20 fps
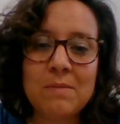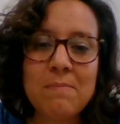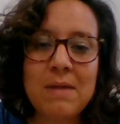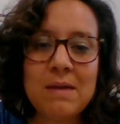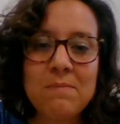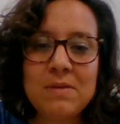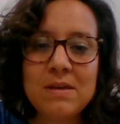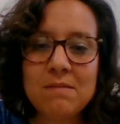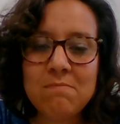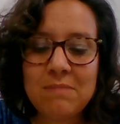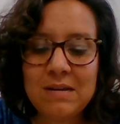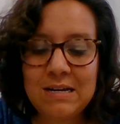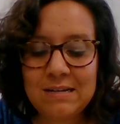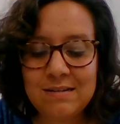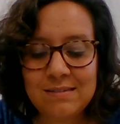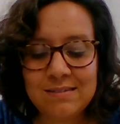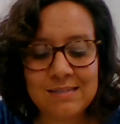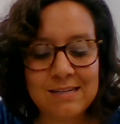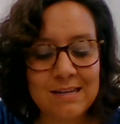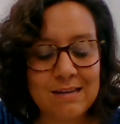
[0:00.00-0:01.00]
Maybe it
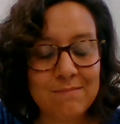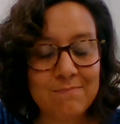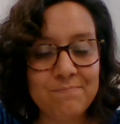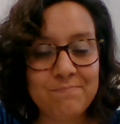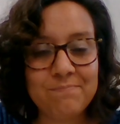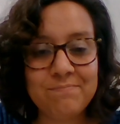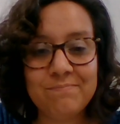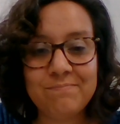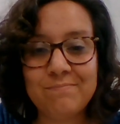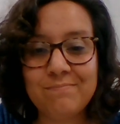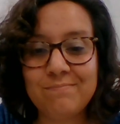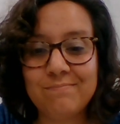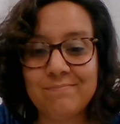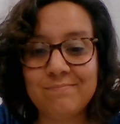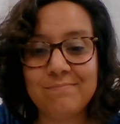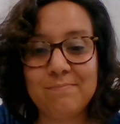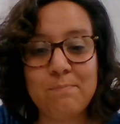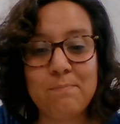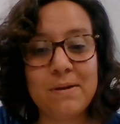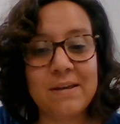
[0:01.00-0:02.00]
means
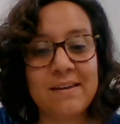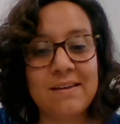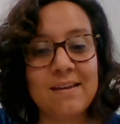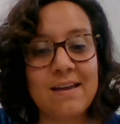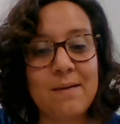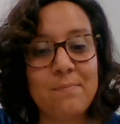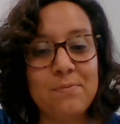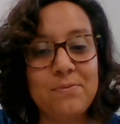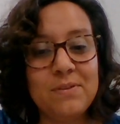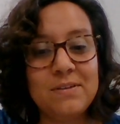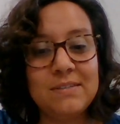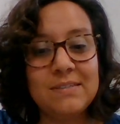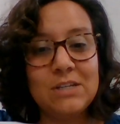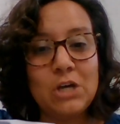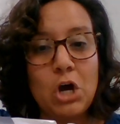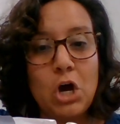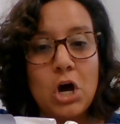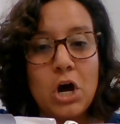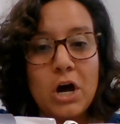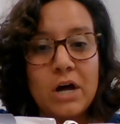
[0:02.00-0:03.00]
picking up this
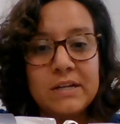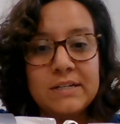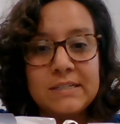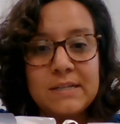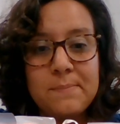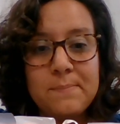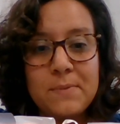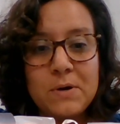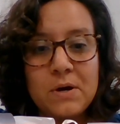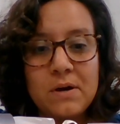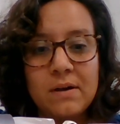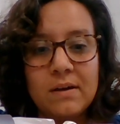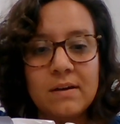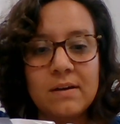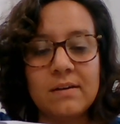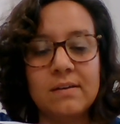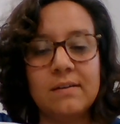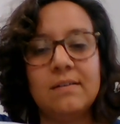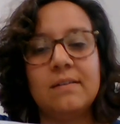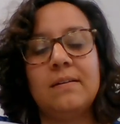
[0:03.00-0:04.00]
awesome
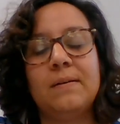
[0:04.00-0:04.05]
book